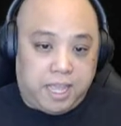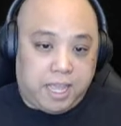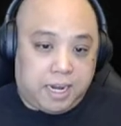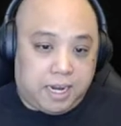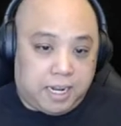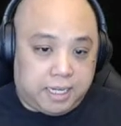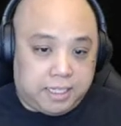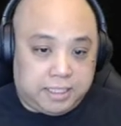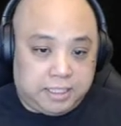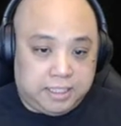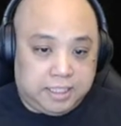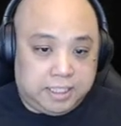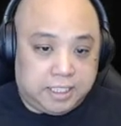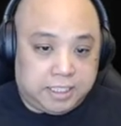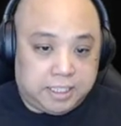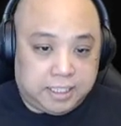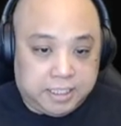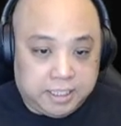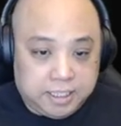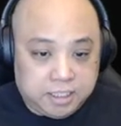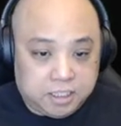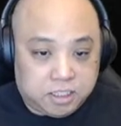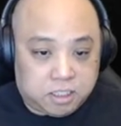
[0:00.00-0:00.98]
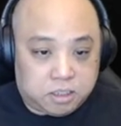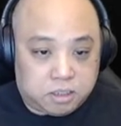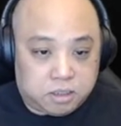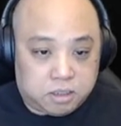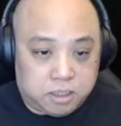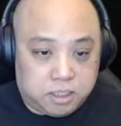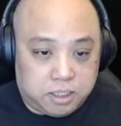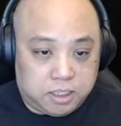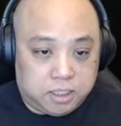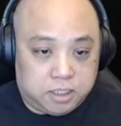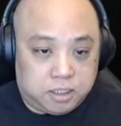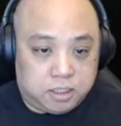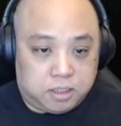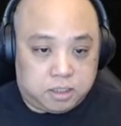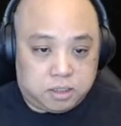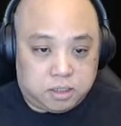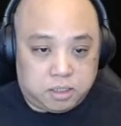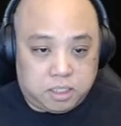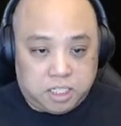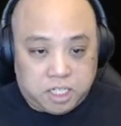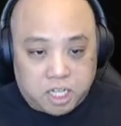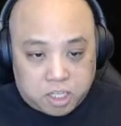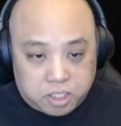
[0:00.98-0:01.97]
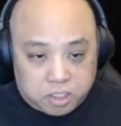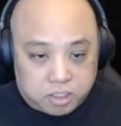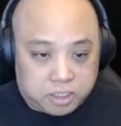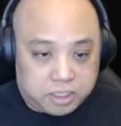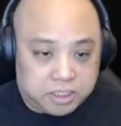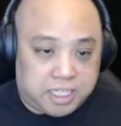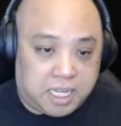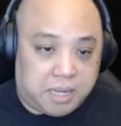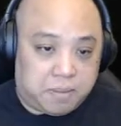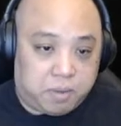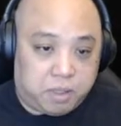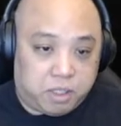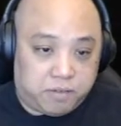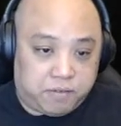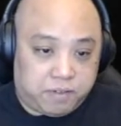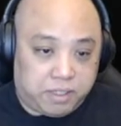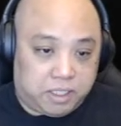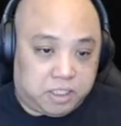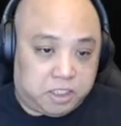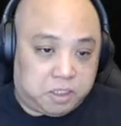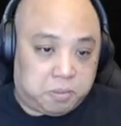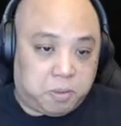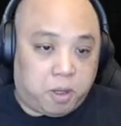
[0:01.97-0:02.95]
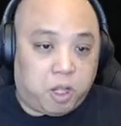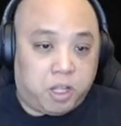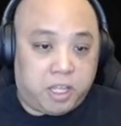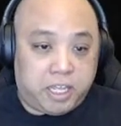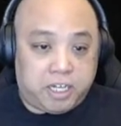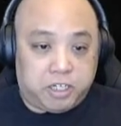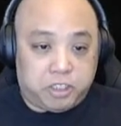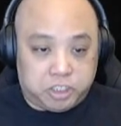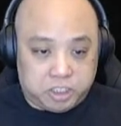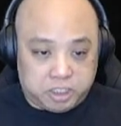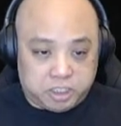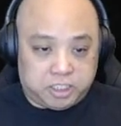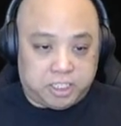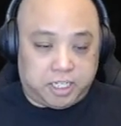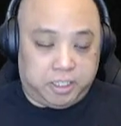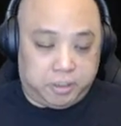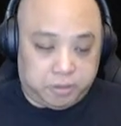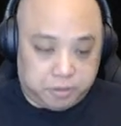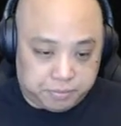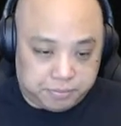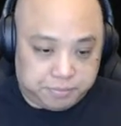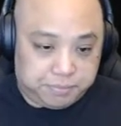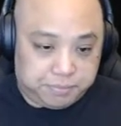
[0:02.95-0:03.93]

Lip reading: idea here is another example of a small energy cycle.